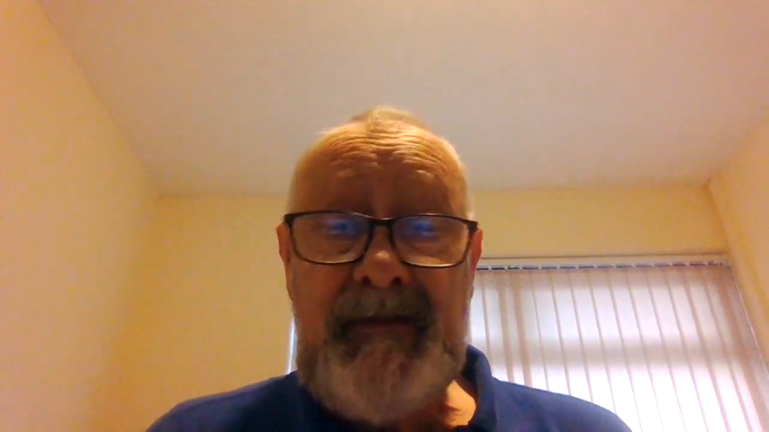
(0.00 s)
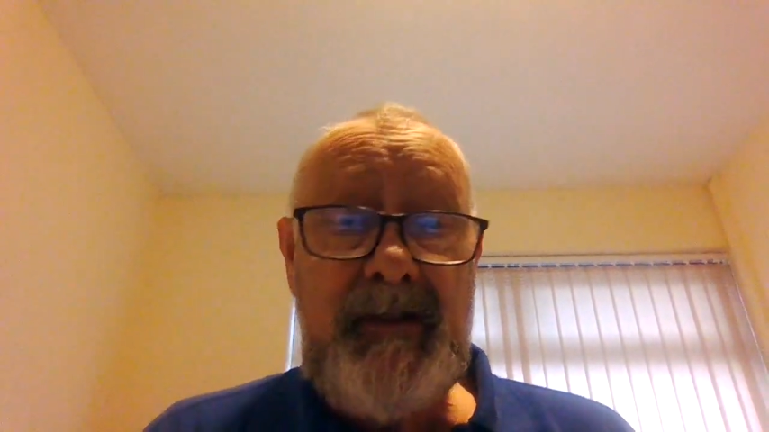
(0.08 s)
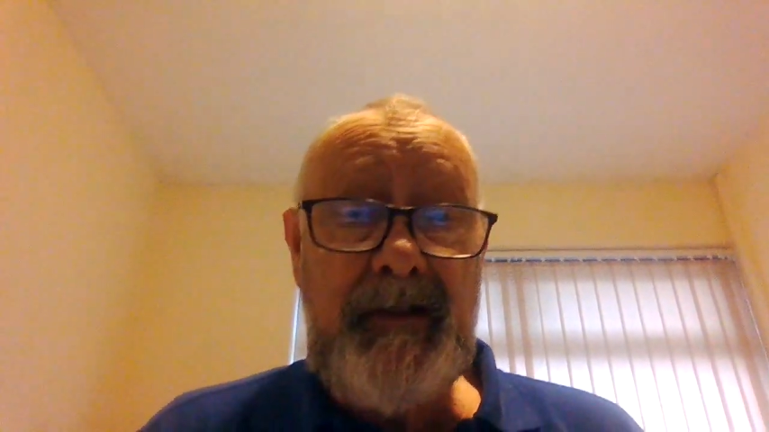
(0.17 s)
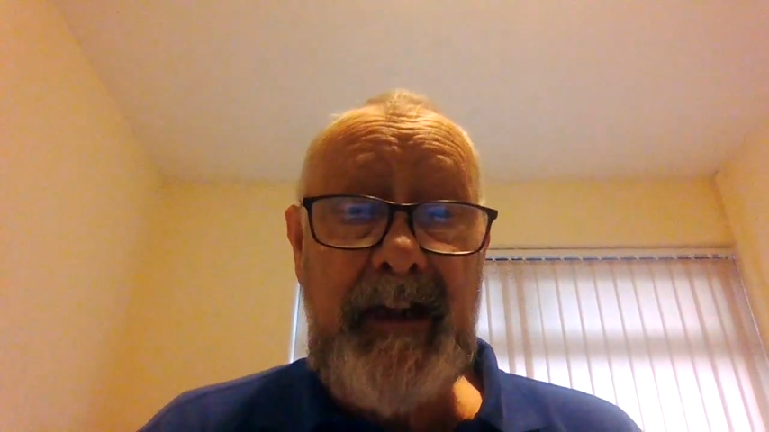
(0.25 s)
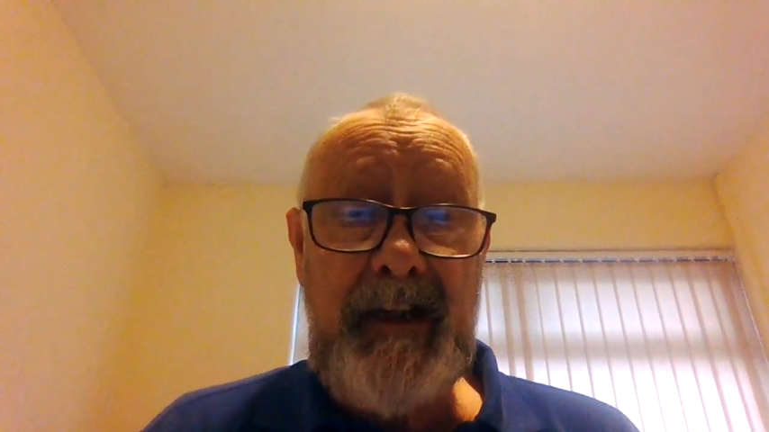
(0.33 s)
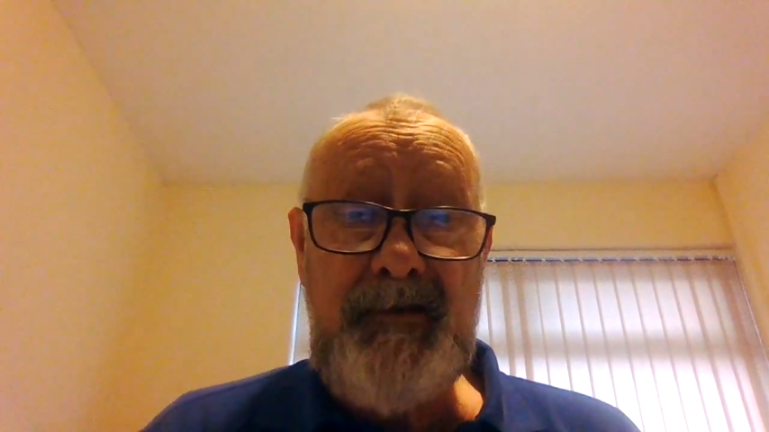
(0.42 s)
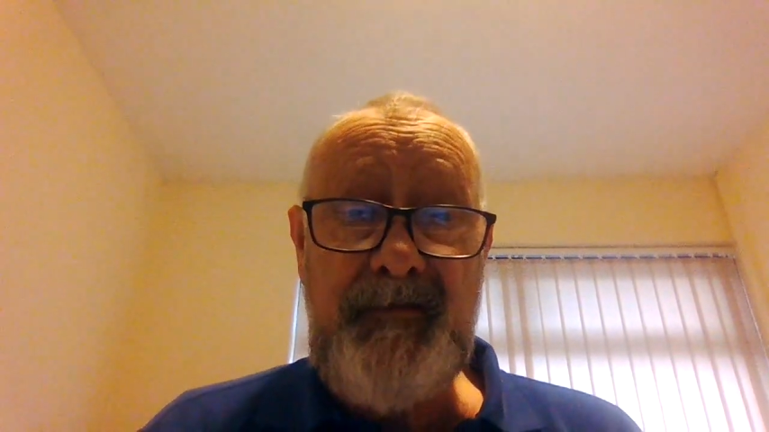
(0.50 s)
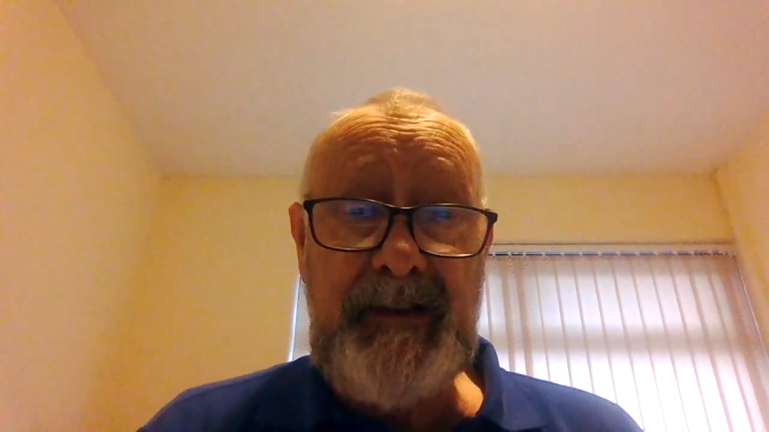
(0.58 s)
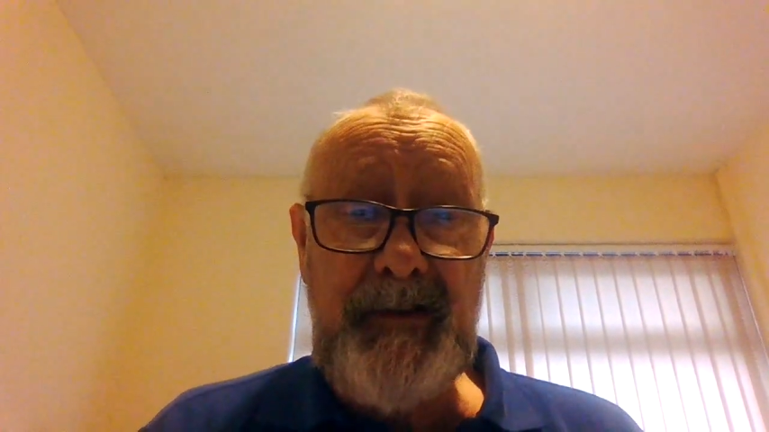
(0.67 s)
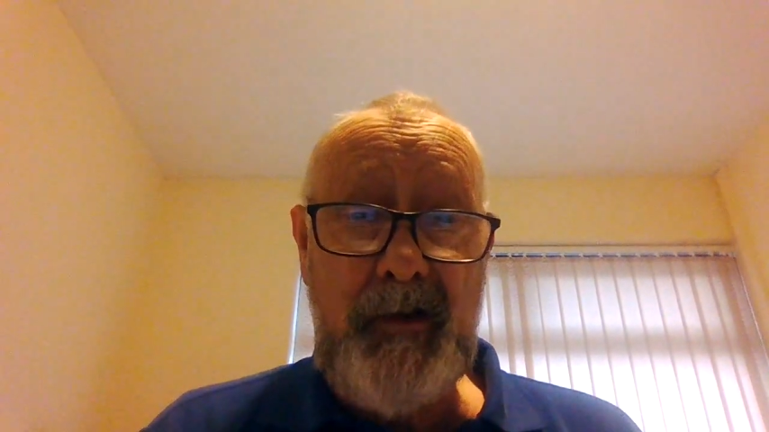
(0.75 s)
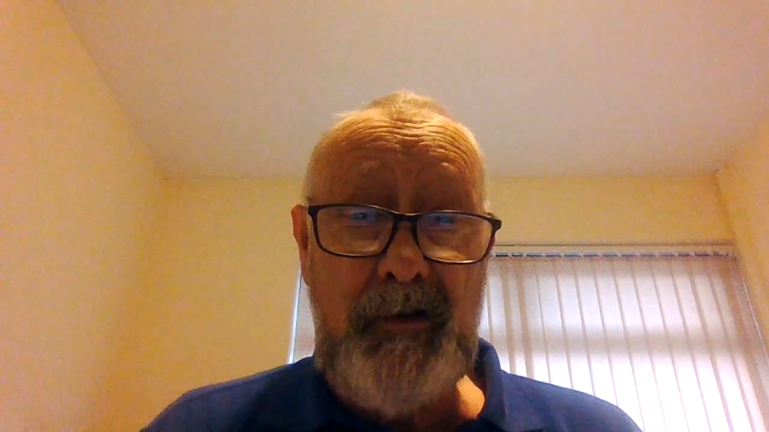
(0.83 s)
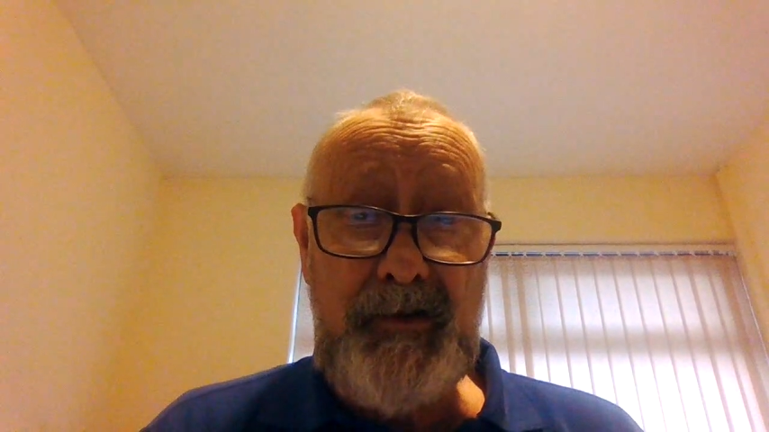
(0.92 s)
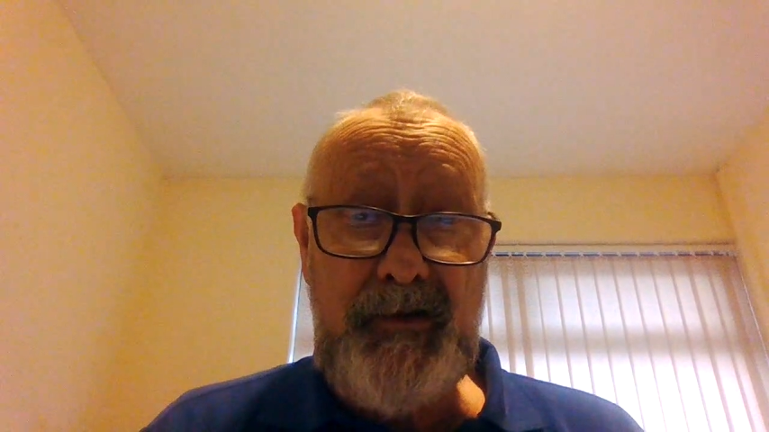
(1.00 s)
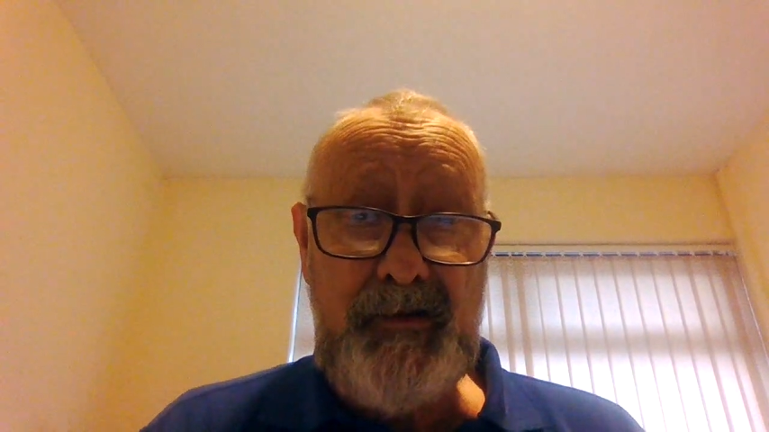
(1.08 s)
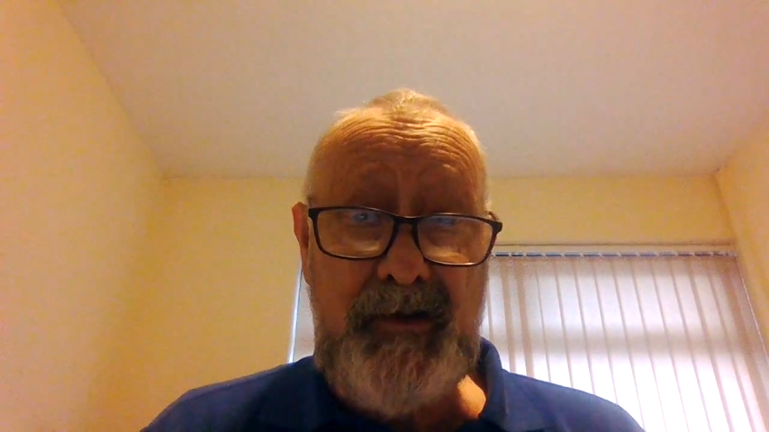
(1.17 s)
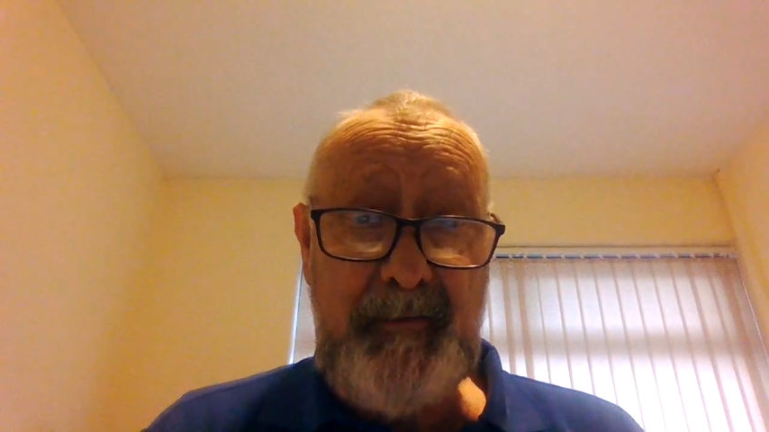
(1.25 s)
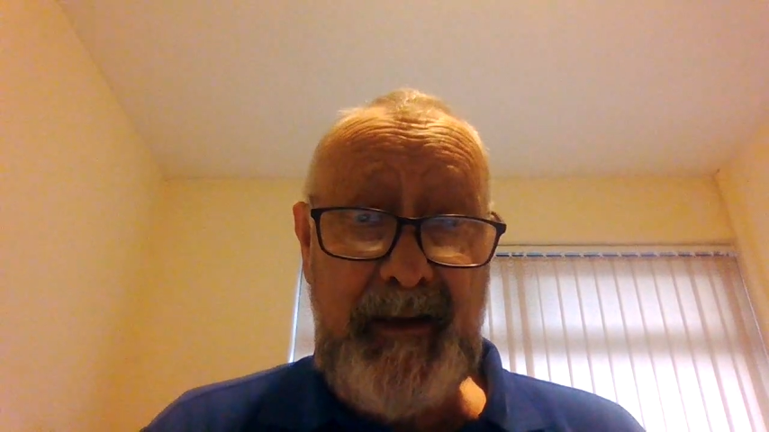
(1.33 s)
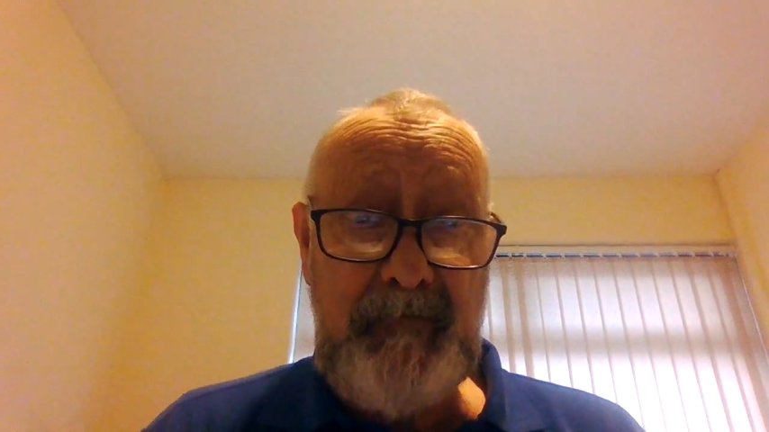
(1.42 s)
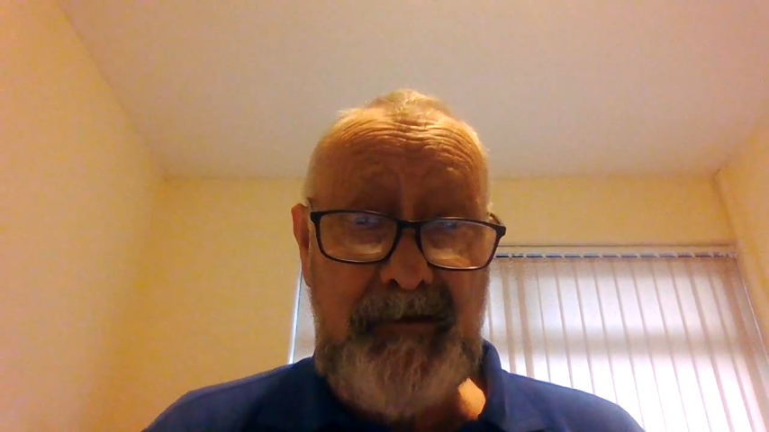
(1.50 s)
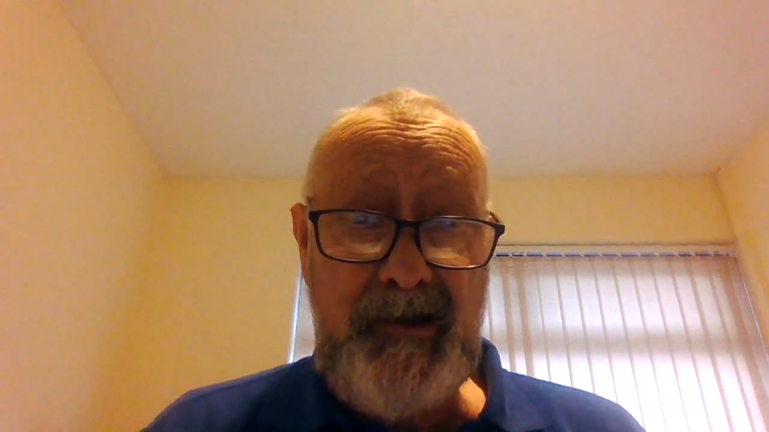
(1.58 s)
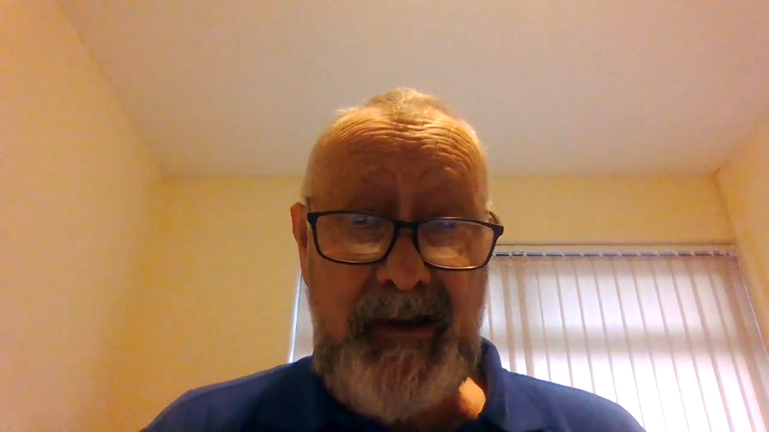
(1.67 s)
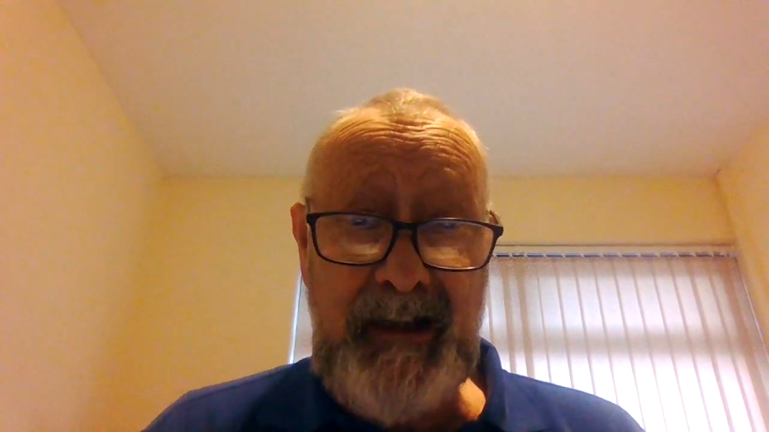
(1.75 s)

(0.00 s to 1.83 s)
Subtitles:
Today's video is just about